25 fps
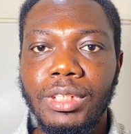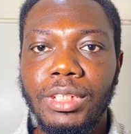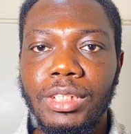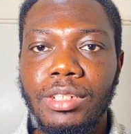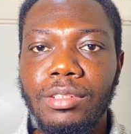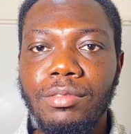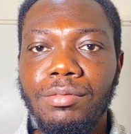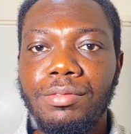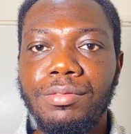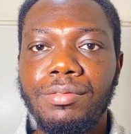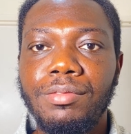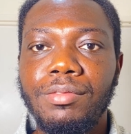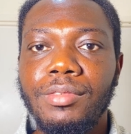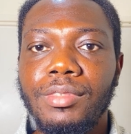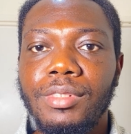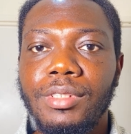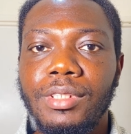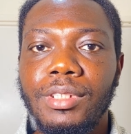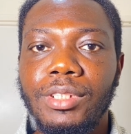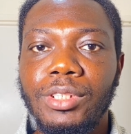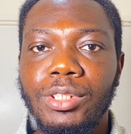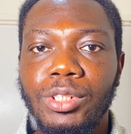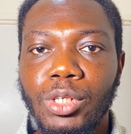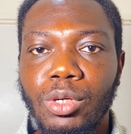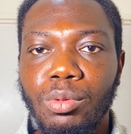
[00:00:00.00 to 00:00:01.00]
If
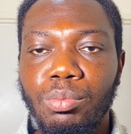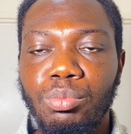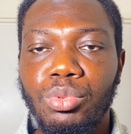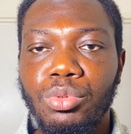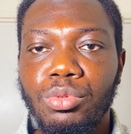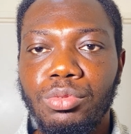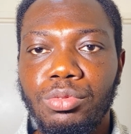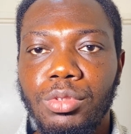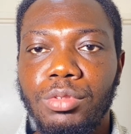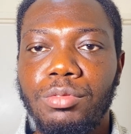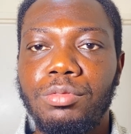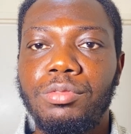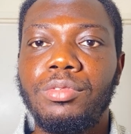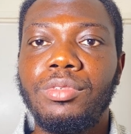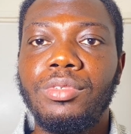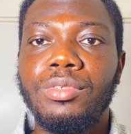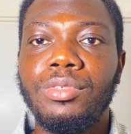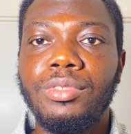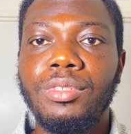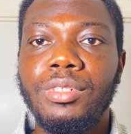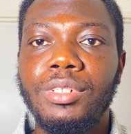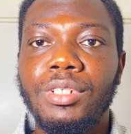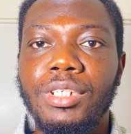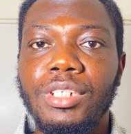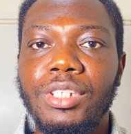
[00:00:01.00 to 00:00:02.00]
your proof of
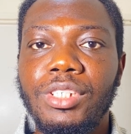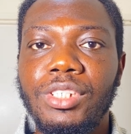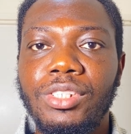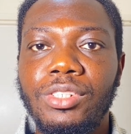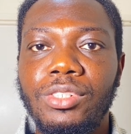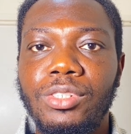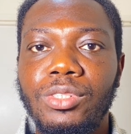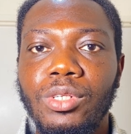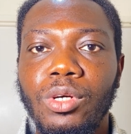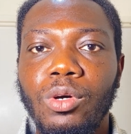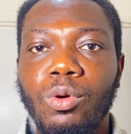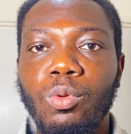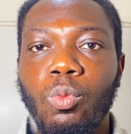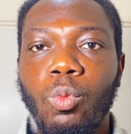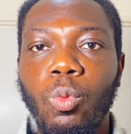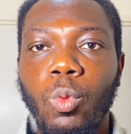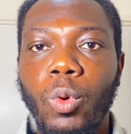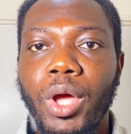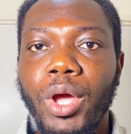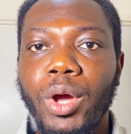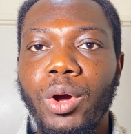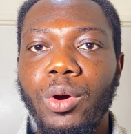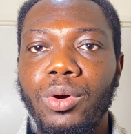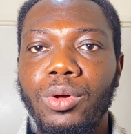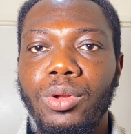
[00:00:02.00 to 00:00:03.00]
fund is not
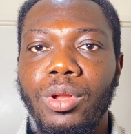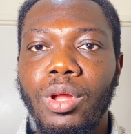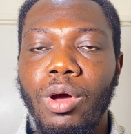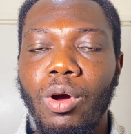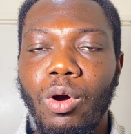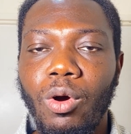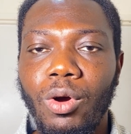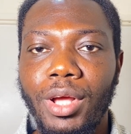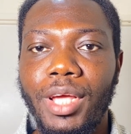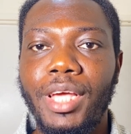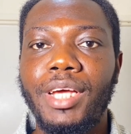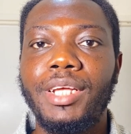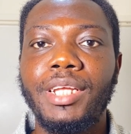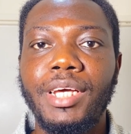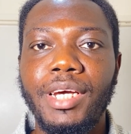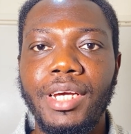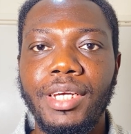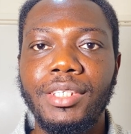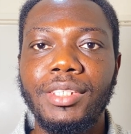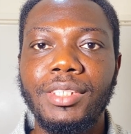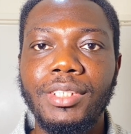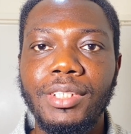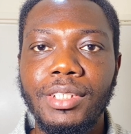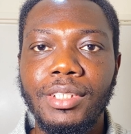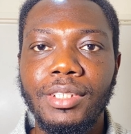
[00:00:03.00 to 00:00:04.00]
well
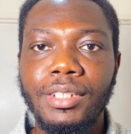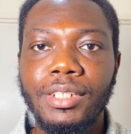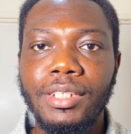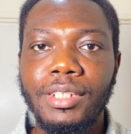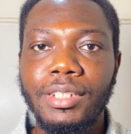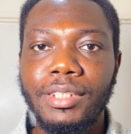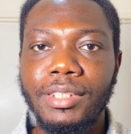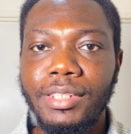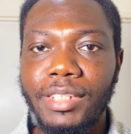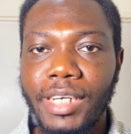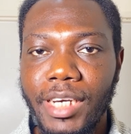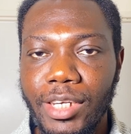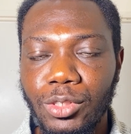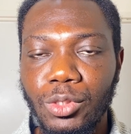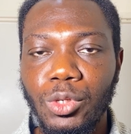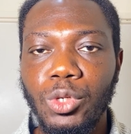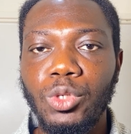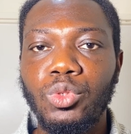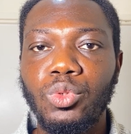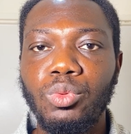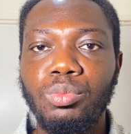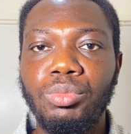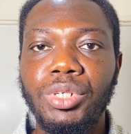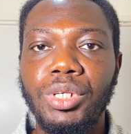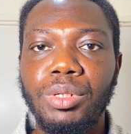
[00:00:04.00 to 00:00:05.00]
organized, there is
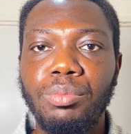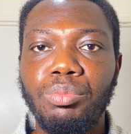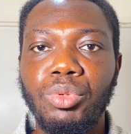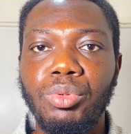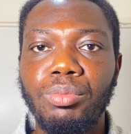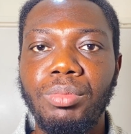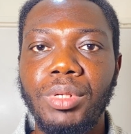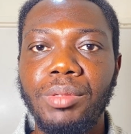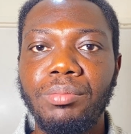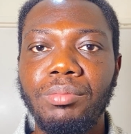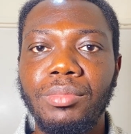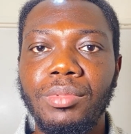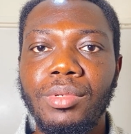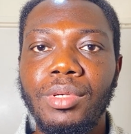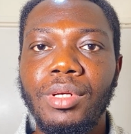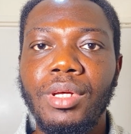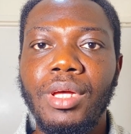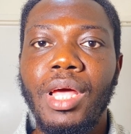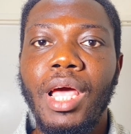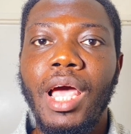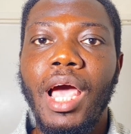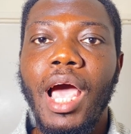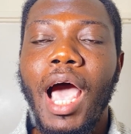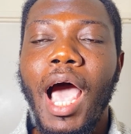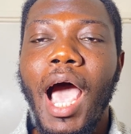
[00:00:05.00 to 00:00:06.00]
going to be a problem.
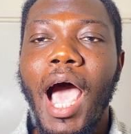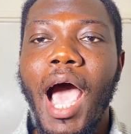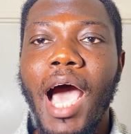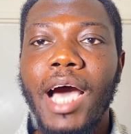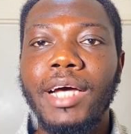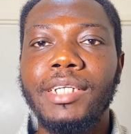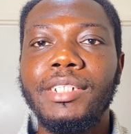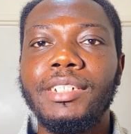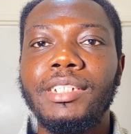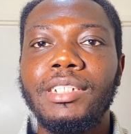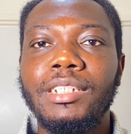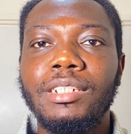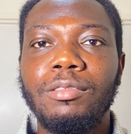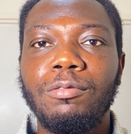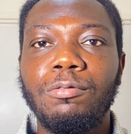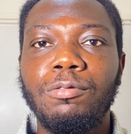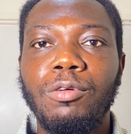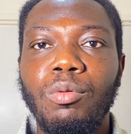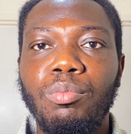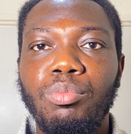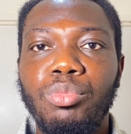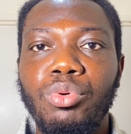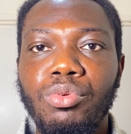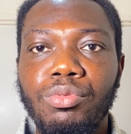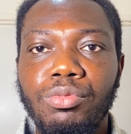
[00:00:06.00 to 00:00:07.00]
And
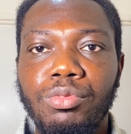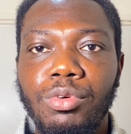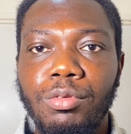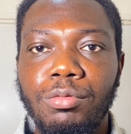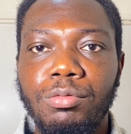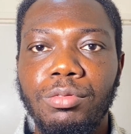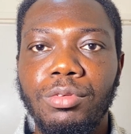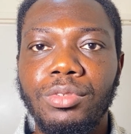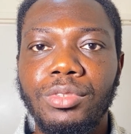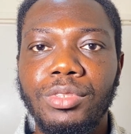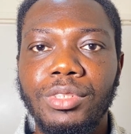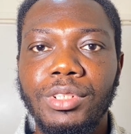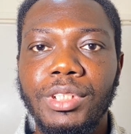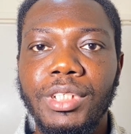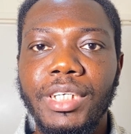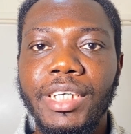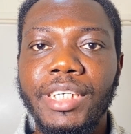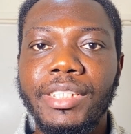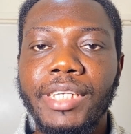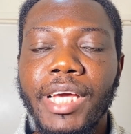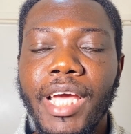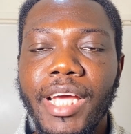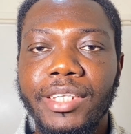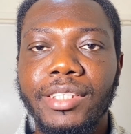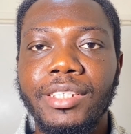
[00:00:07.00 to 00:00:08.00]
for proof of fund,
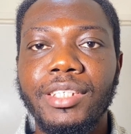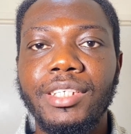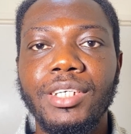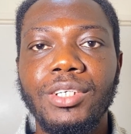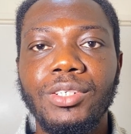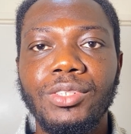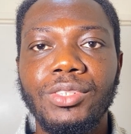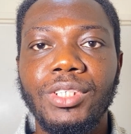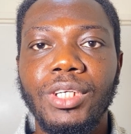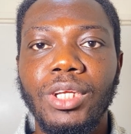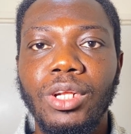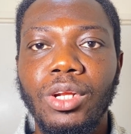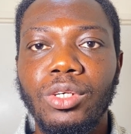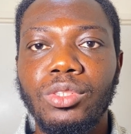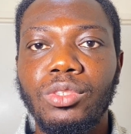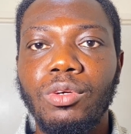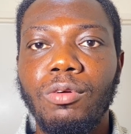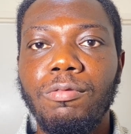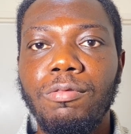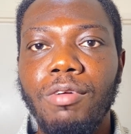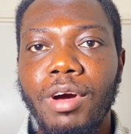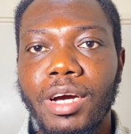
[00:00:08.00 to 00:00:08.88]
it entails a lot of